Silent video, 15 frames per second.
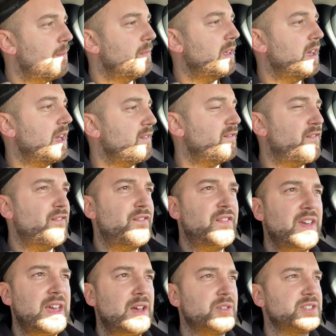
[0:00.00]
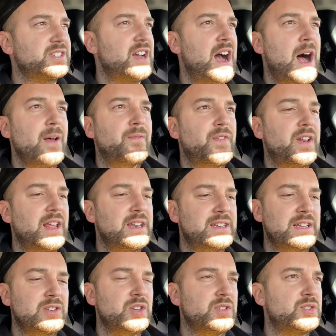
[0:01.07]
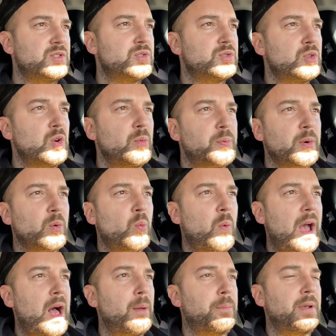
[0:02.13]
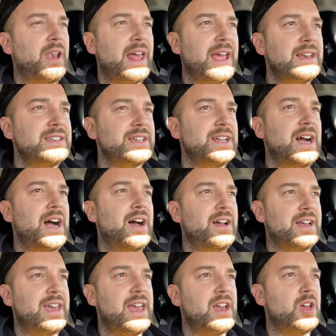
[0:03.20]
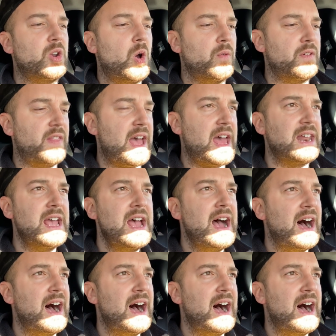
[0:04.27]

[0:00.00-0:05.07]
It feels confident and just super well planted. I can't get over that.